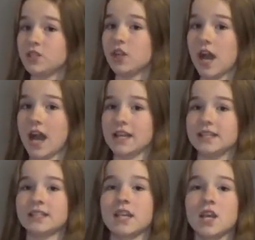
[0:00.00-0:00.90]
your eyes.
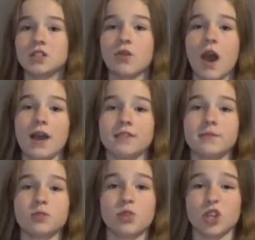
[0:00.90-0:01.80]
So have some
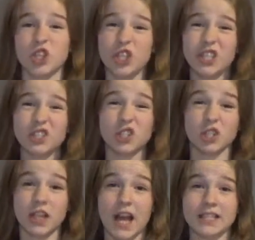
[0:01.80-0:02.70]
sort of shield or
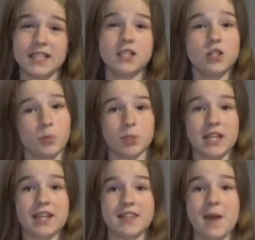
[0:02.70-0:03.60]
glasses to
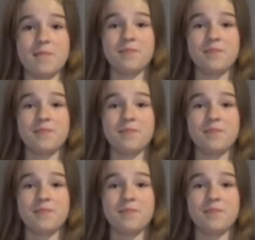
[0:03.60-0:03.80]
protect them.